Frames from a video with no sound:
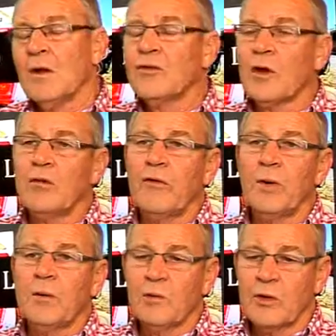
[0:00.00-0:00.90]
so if
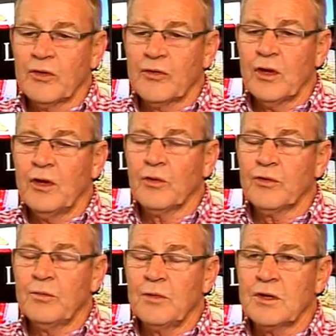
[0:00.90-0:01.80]
people wanted to see your
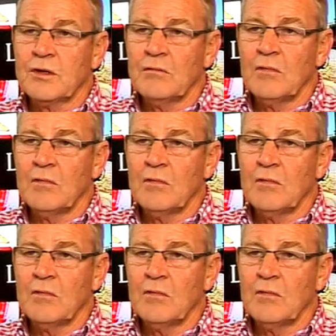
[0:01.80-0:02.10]
submission...